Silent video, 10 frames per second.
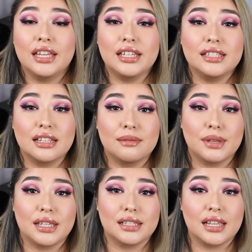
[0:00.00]
His name
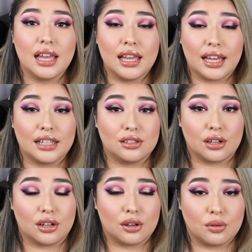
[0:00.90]
is at
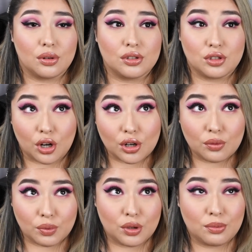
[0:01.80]

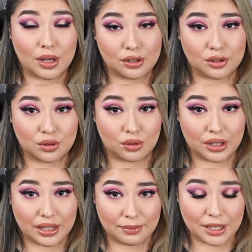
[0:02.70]

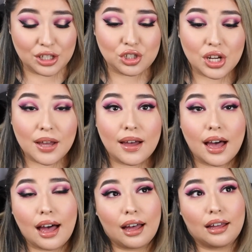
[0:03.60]
darkroom_image.
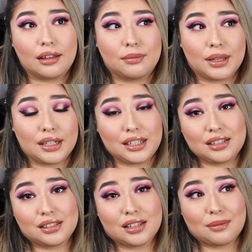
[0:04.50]
And
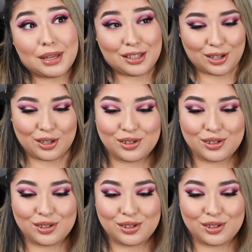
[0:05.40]
he's amazing.